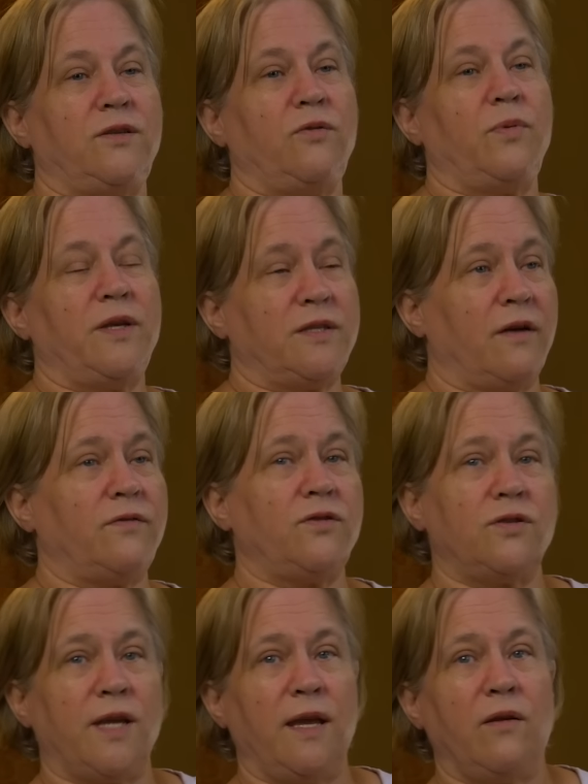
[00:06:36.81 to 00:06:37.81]
two police
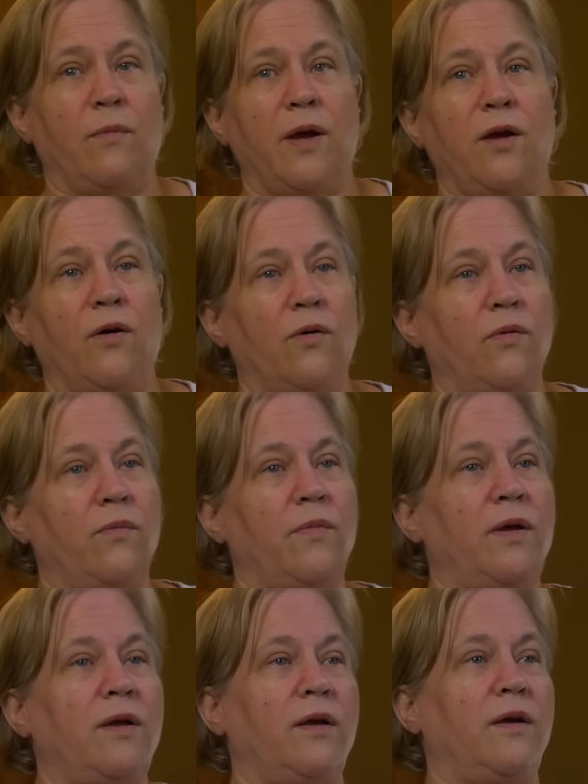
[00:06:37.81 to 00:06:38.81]
officers came to my
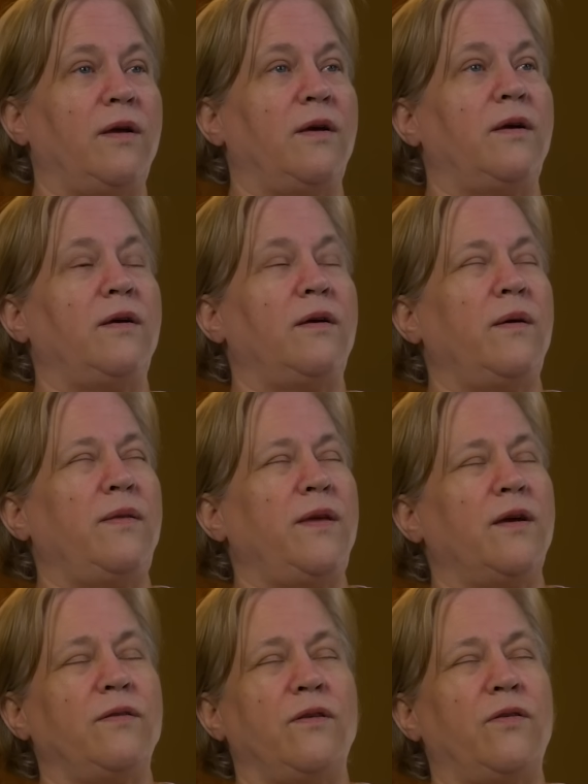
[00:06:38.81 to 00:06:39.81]
home uh, i
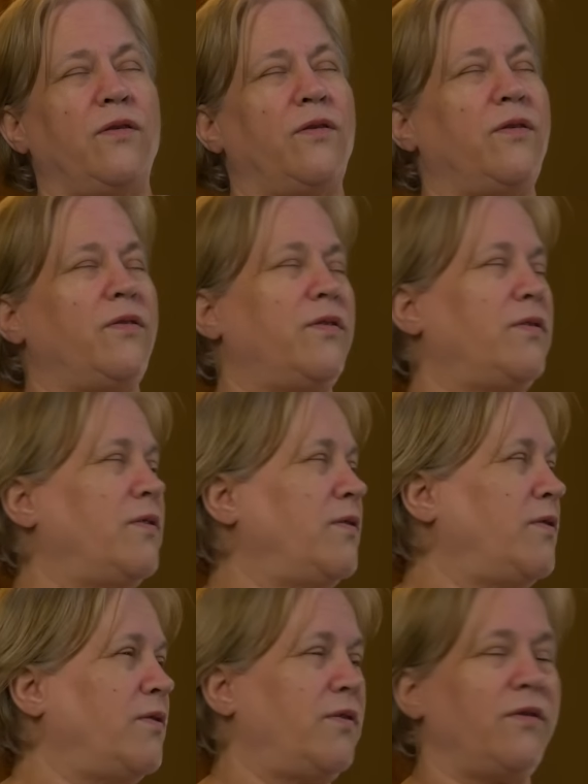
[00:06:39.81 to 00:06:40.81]
think on the
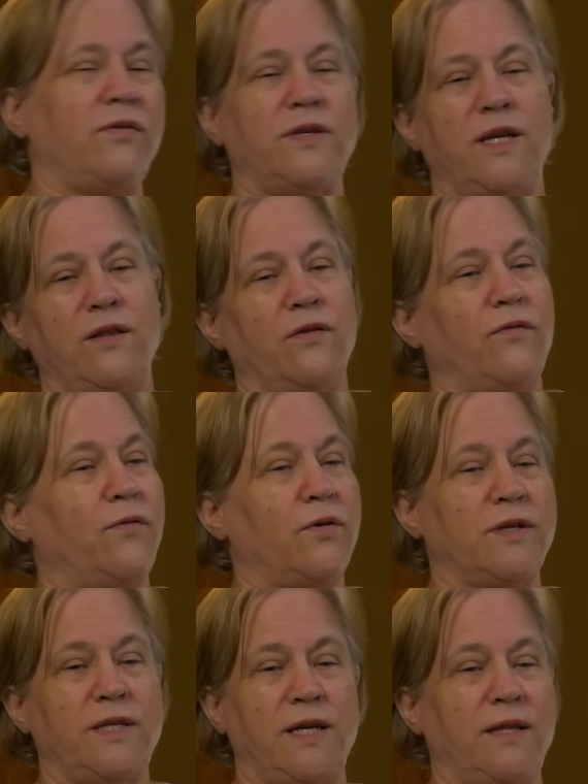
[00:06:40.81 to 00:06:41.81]
13th or
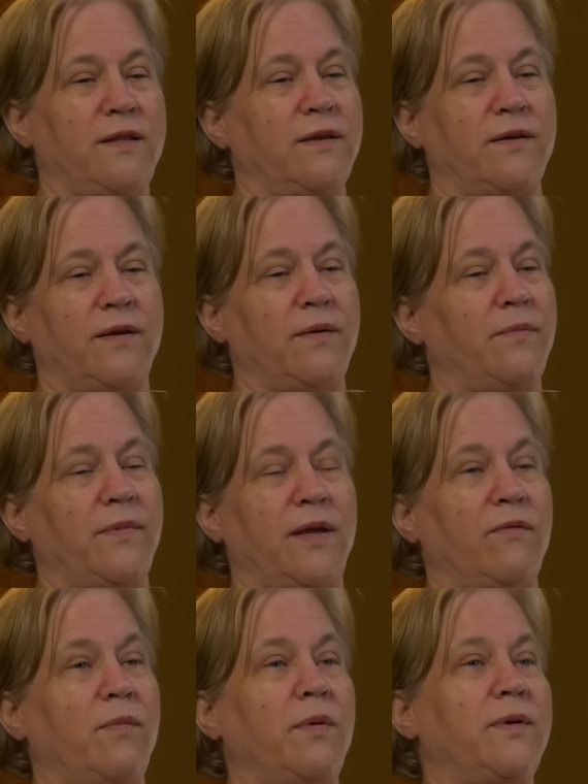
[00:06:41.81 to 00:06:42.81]
14th um,
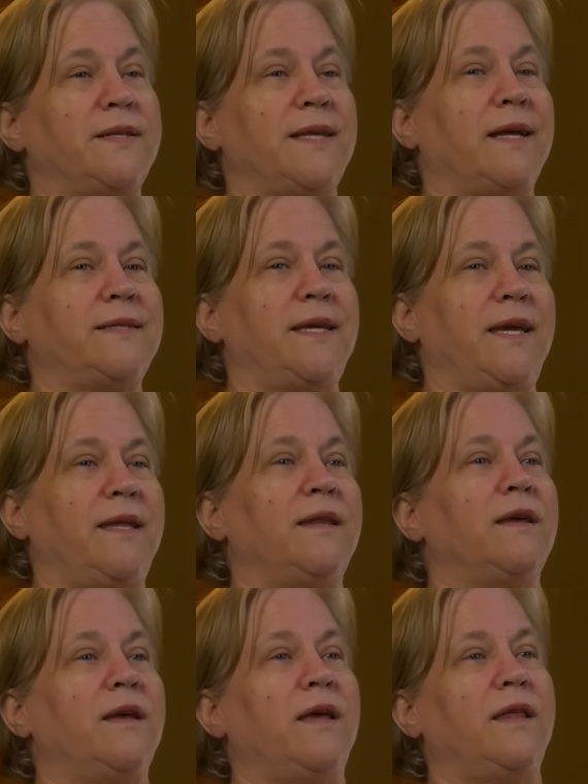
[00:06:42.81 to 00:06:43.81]
can't remember the exact date
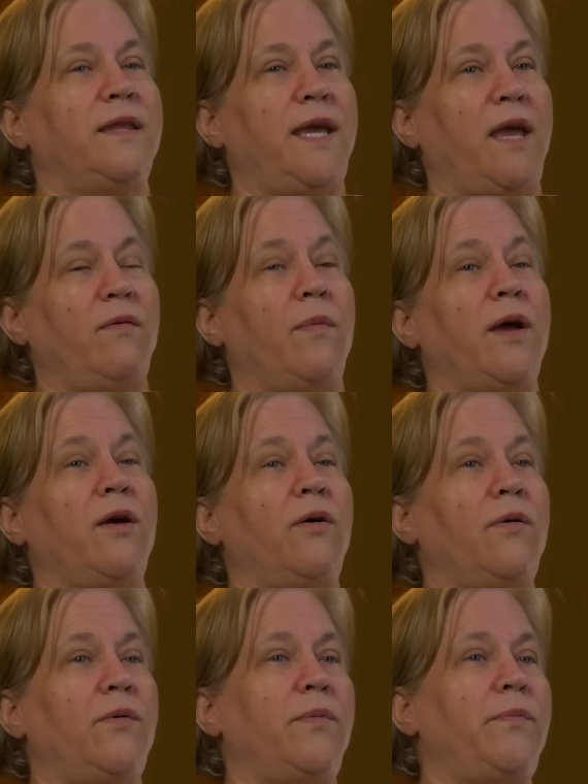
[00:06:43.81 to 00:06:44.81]
they came to my
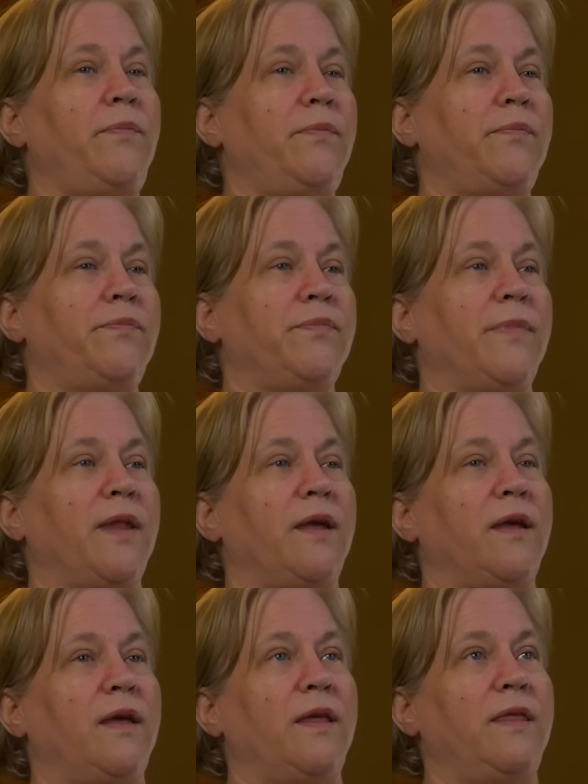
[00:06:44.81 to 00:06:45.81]
home
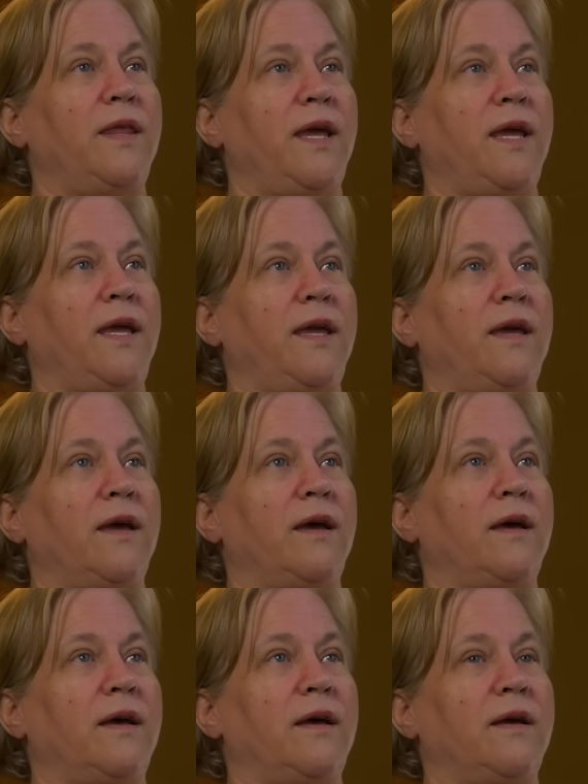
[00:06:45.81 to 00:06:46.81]
they
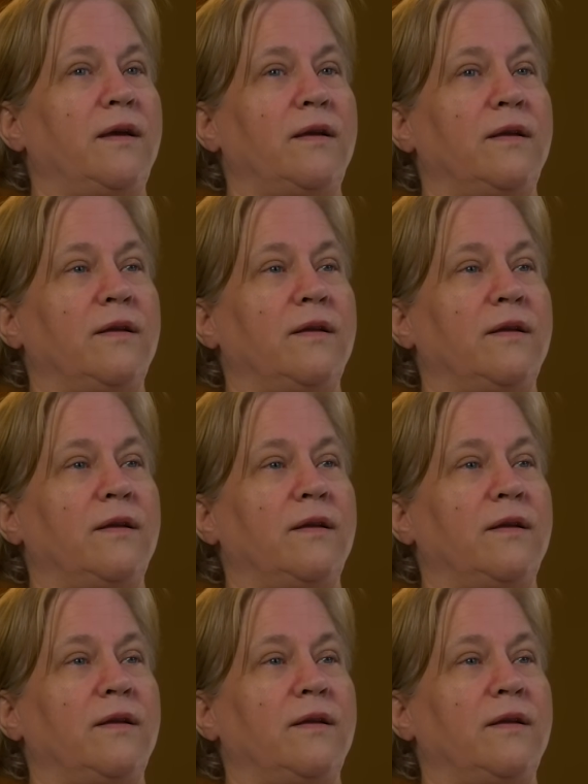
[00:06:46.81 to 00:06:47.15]
uh,